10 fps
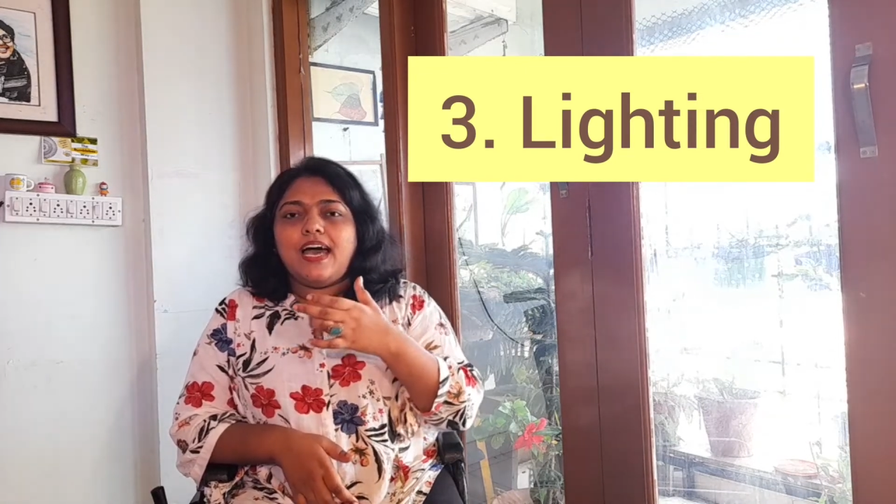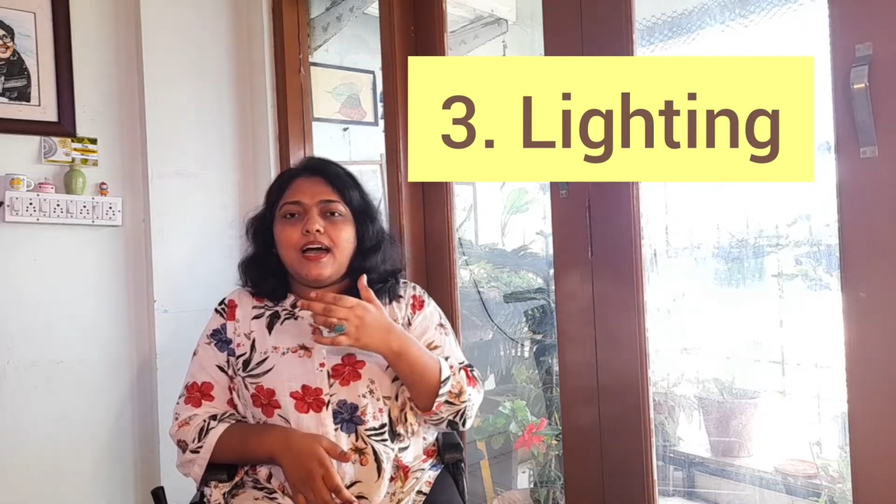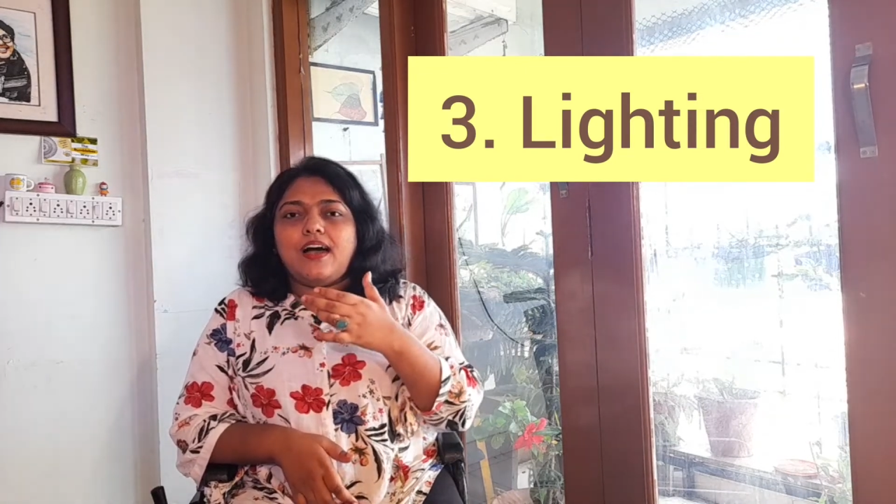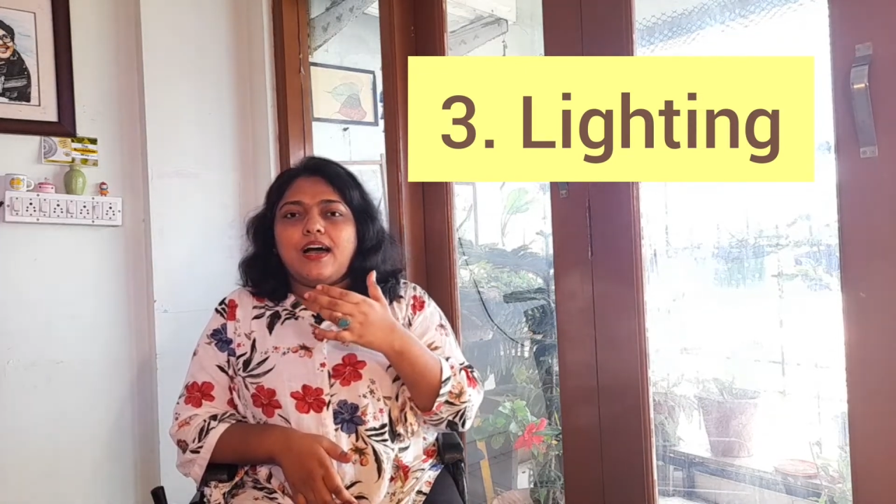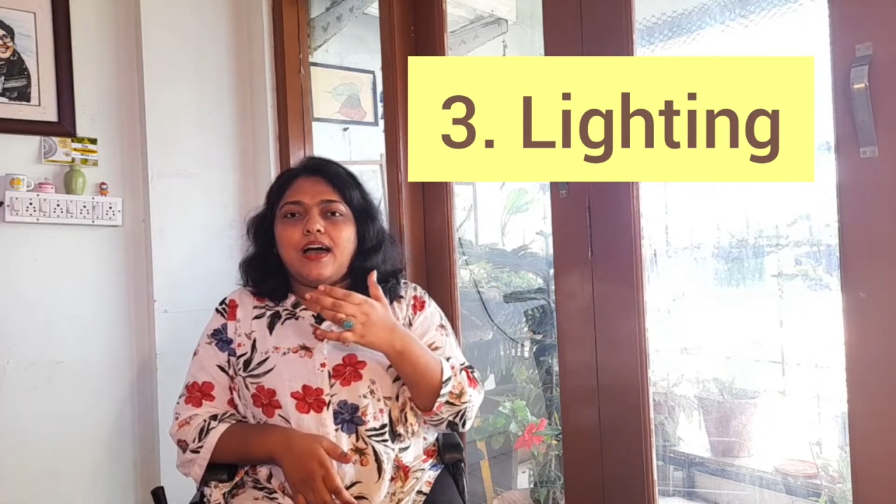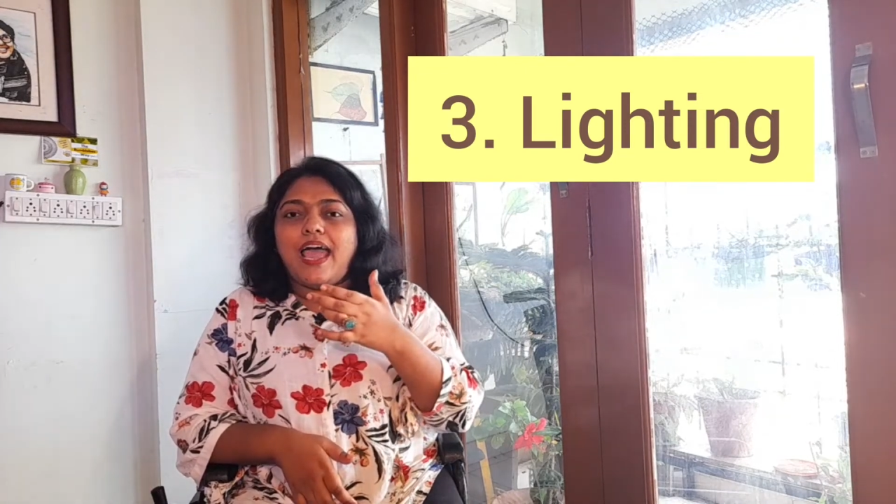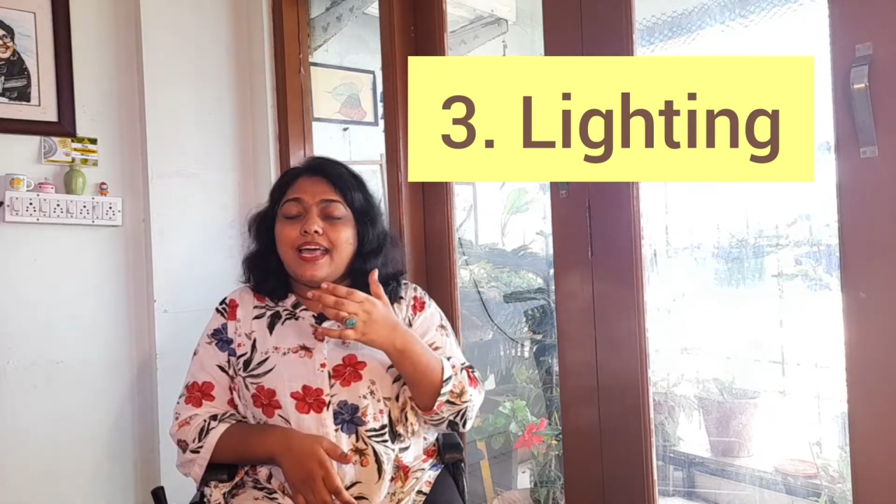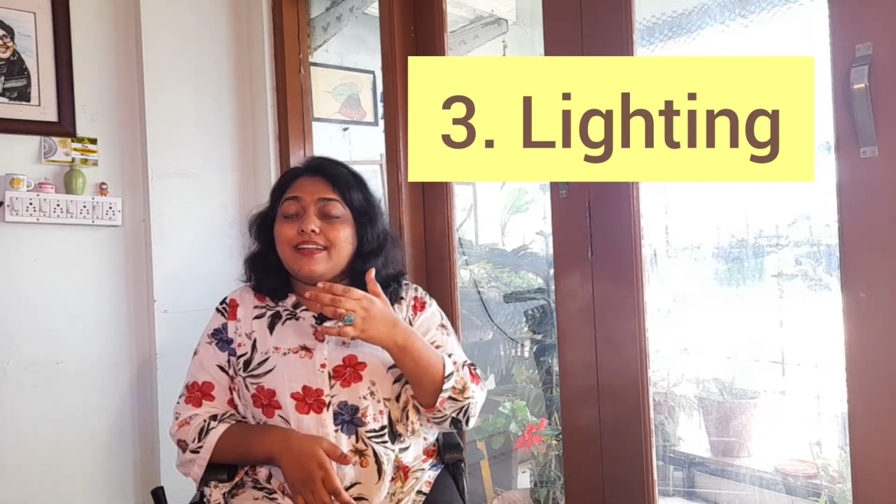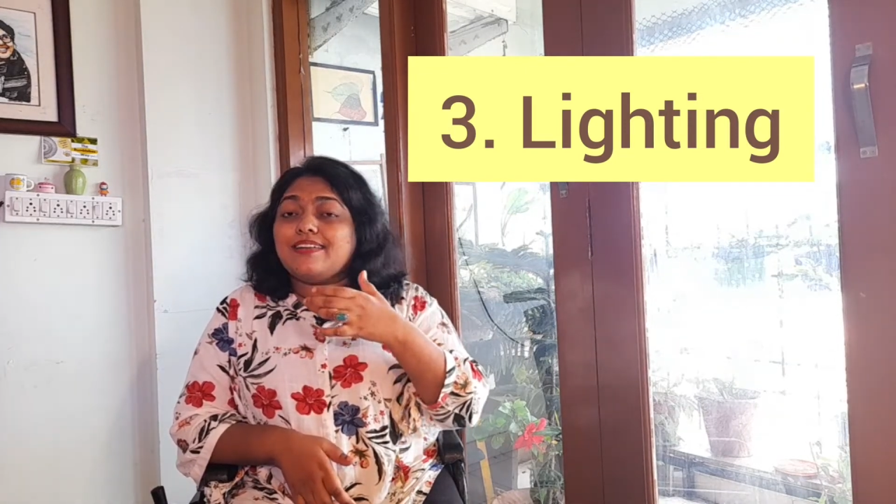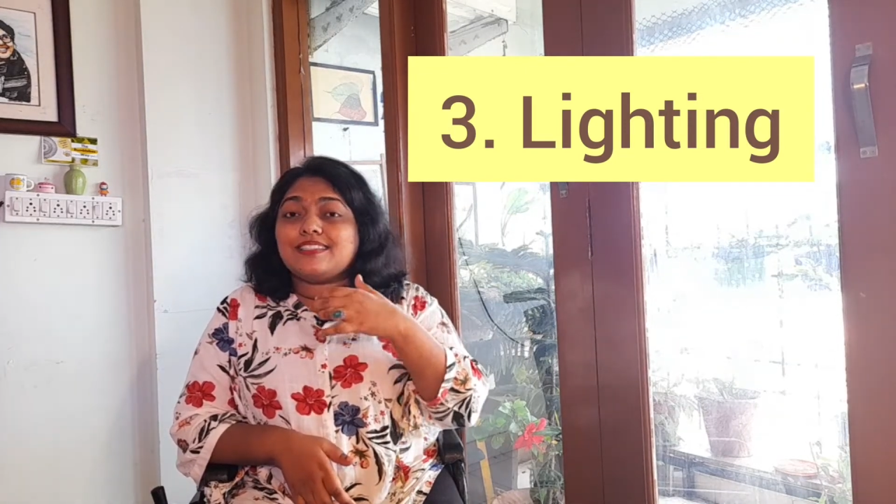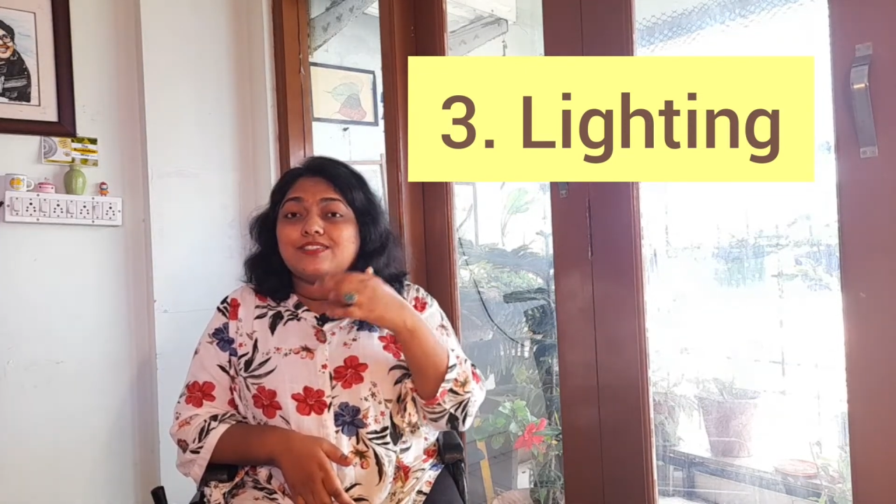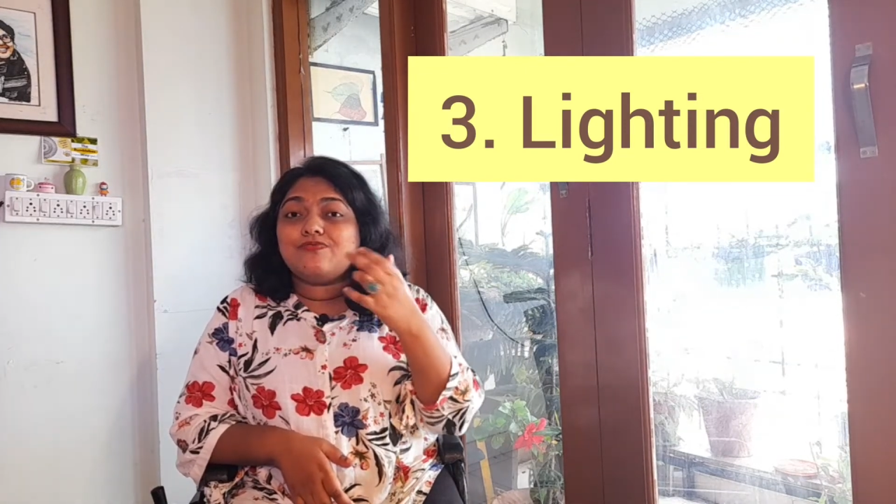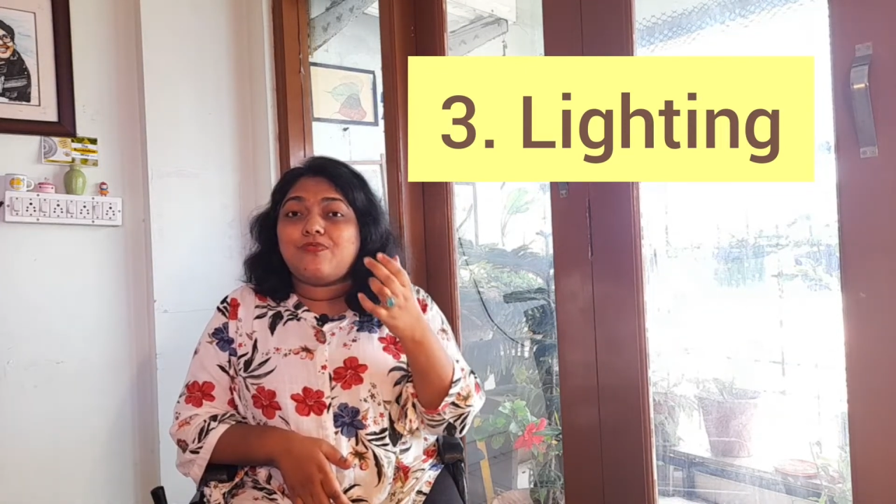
and it doesn't